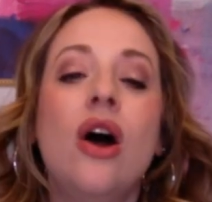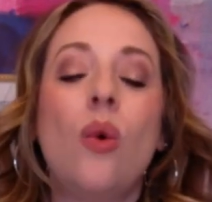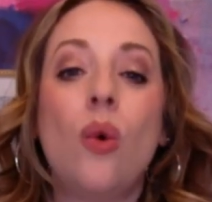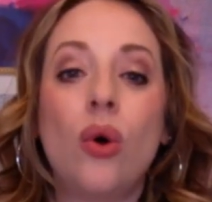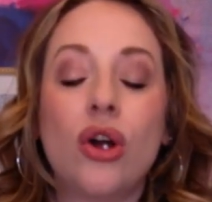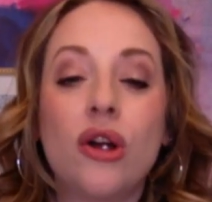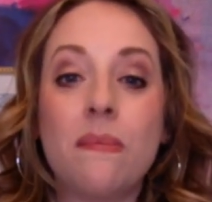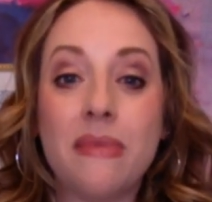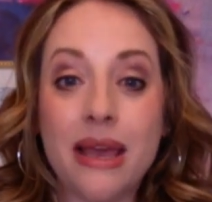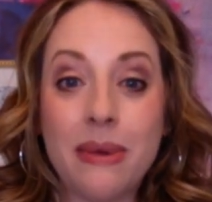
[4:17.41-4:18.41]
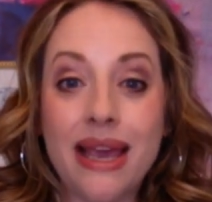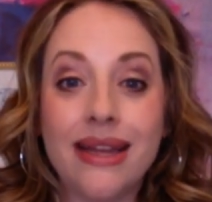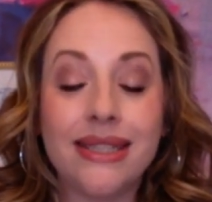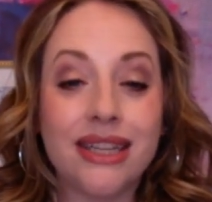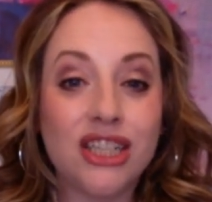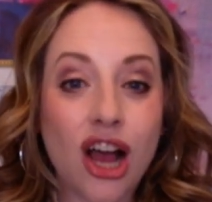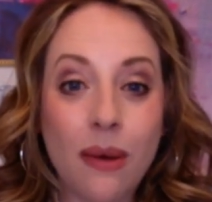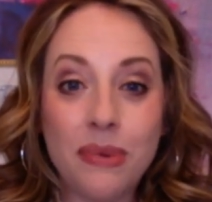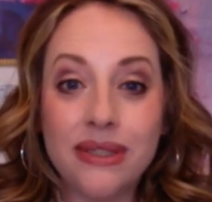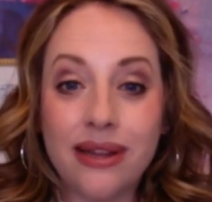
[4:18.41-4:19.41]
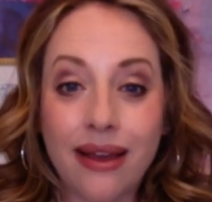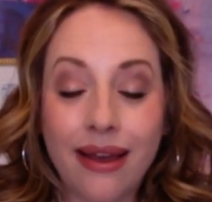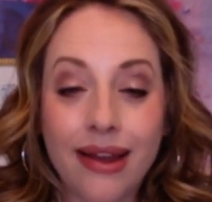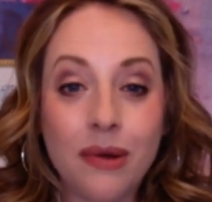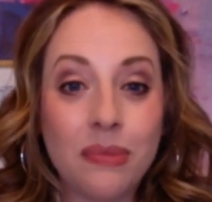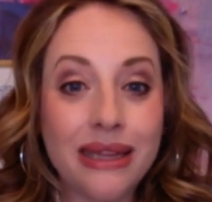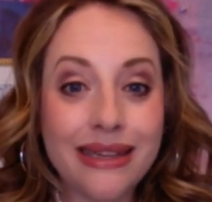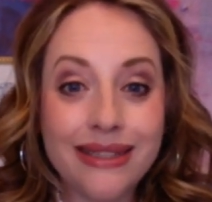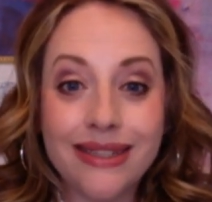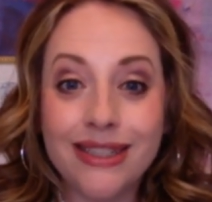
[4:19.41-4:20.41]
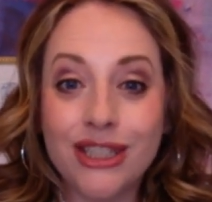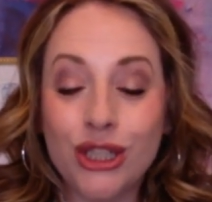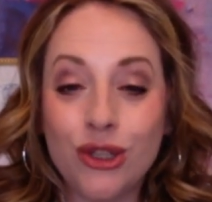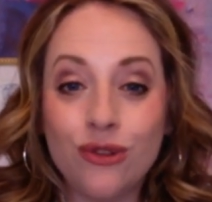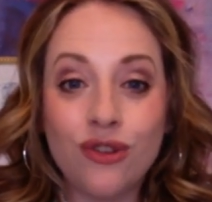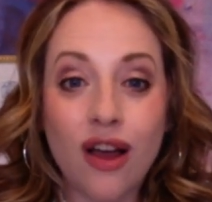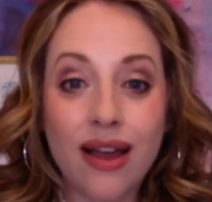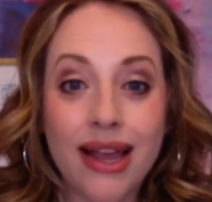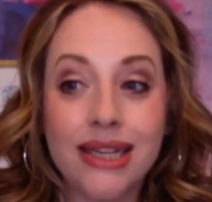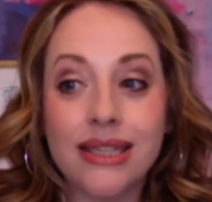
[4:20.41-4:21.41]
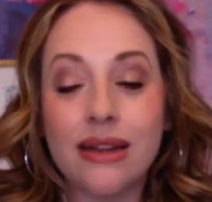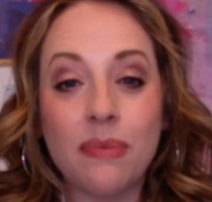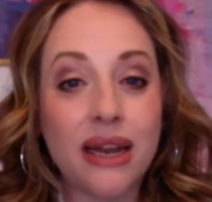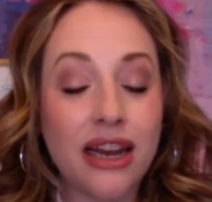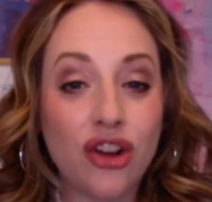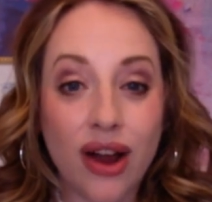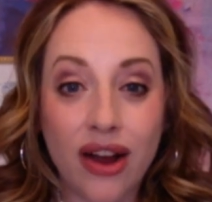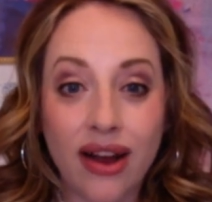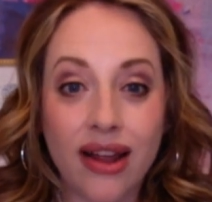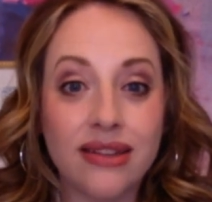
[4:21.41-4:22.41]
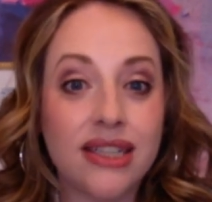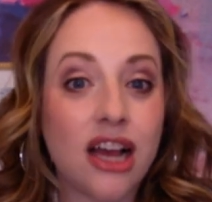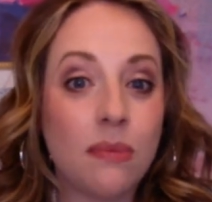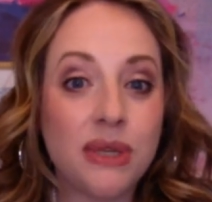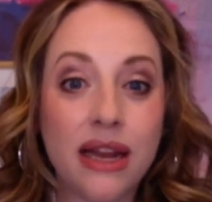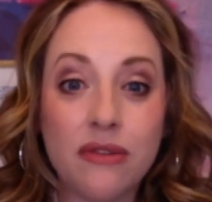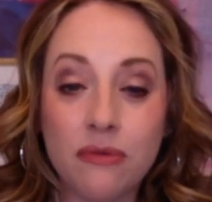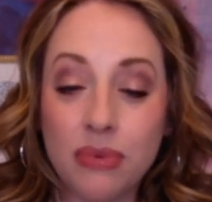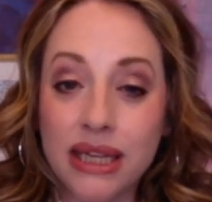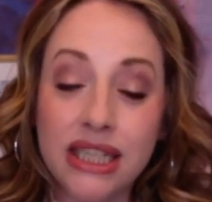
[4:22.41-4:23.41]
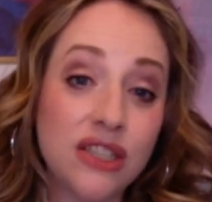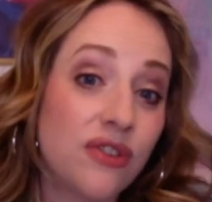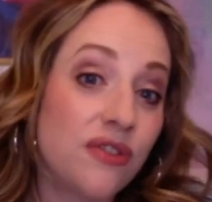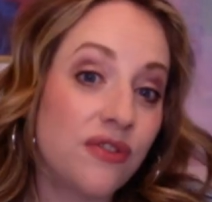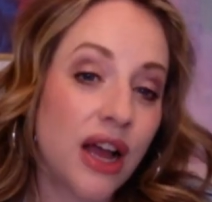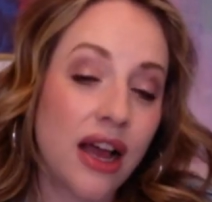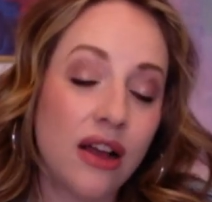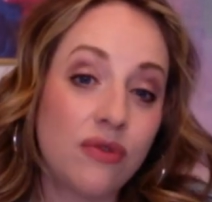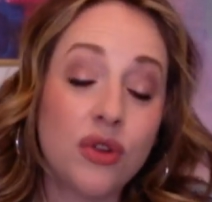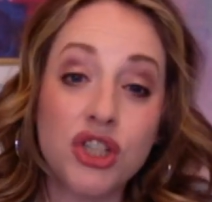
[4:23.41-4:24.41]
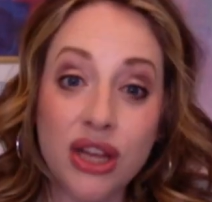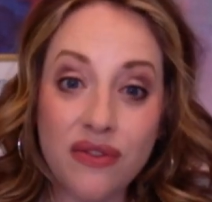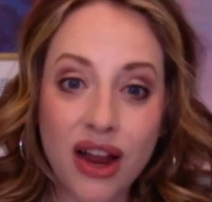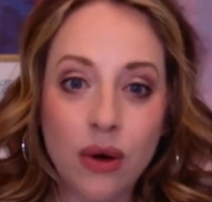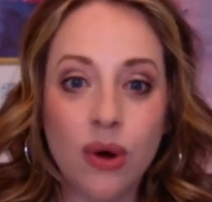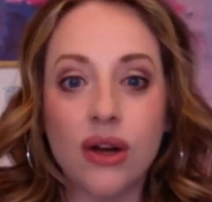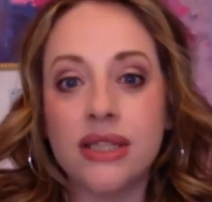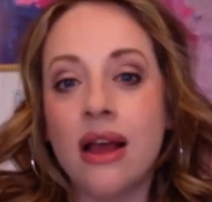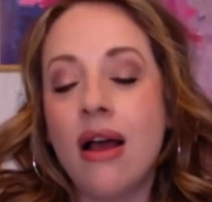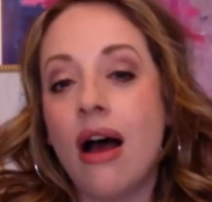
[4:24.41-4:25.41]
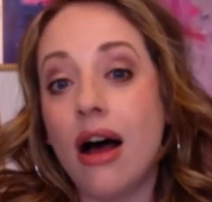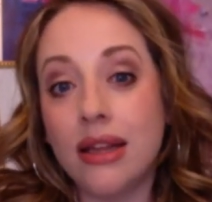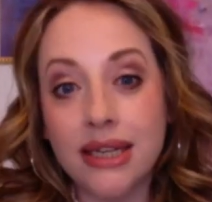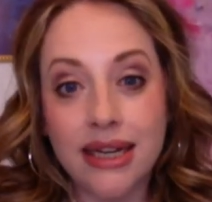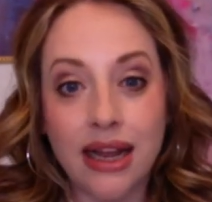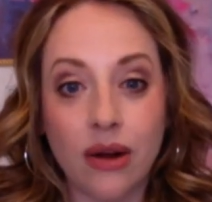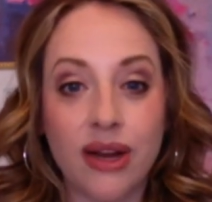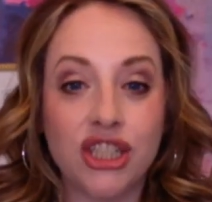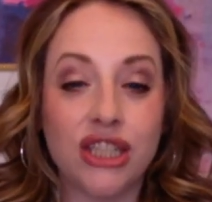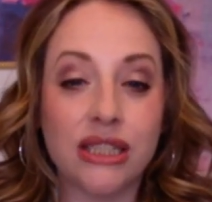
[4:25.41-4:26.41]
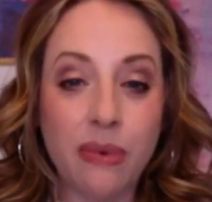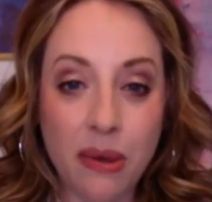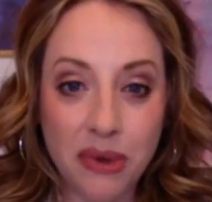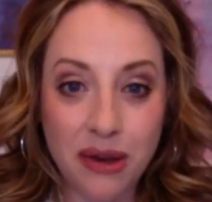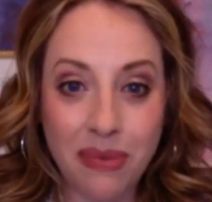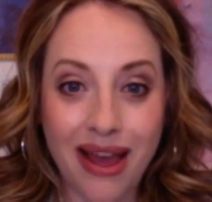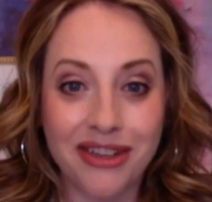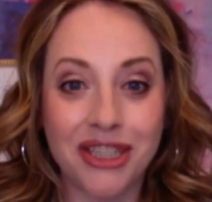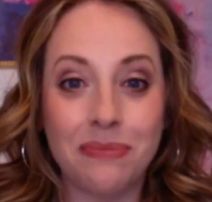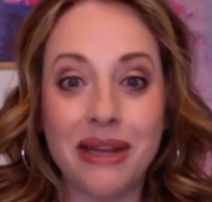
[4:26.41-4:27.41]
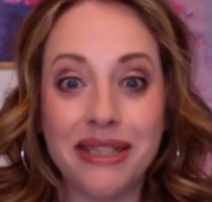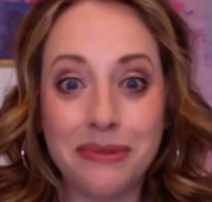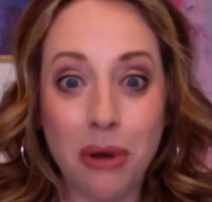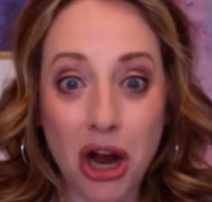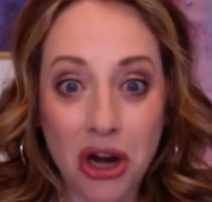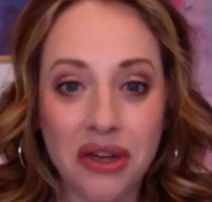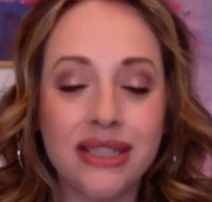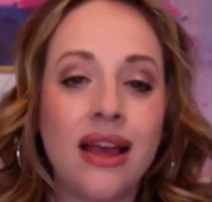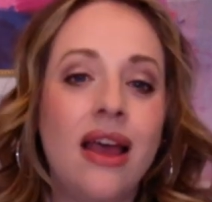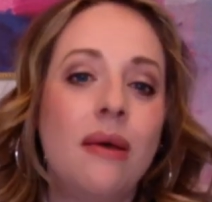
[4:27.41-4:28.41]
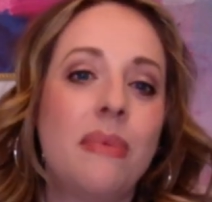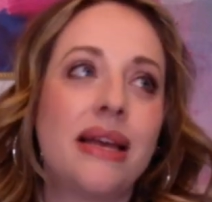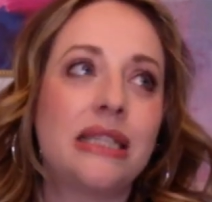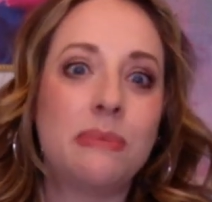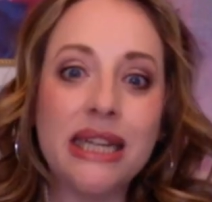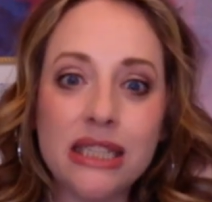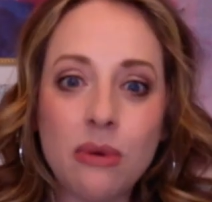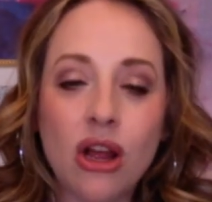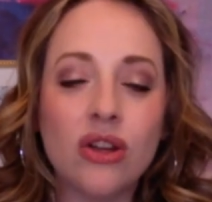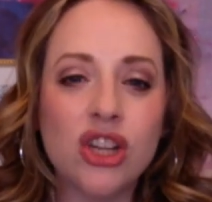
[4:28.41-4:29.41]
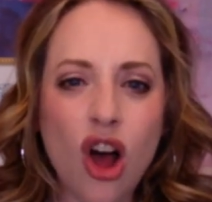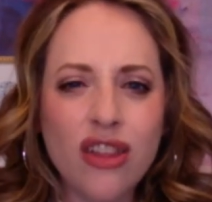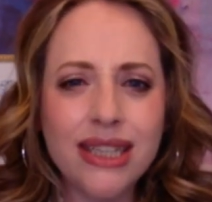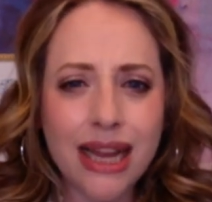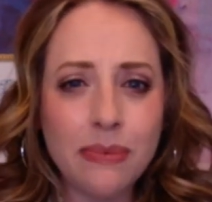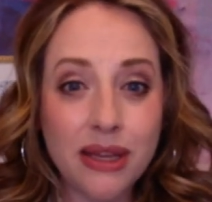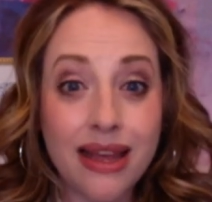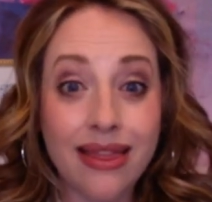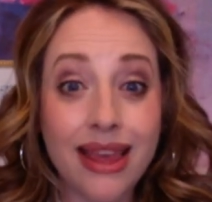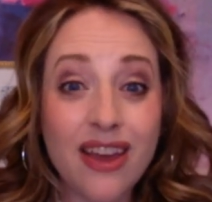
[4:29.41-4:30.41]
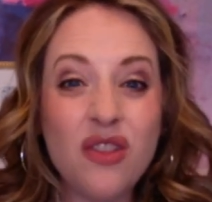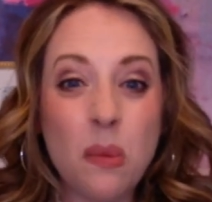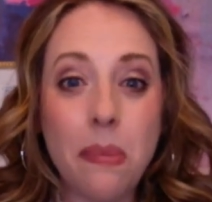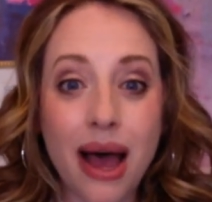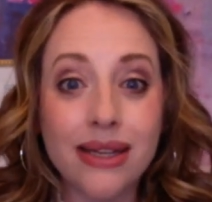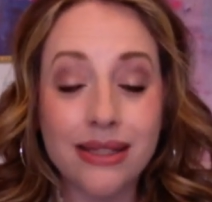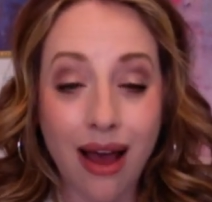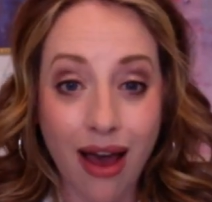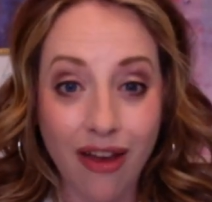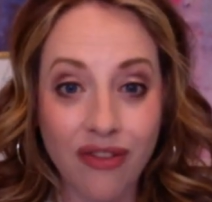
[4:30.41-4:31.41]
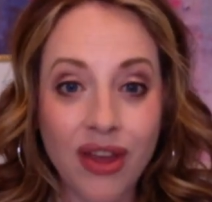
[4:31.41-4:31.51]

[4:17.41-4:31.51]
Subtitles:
Or maybe it's the top 10 places to find something in your area, the top 10 places for 4th of July fireworks, holiday decorations, pumpkin patches, best parks, best pizza parlors, all these types of things. Think of the best of.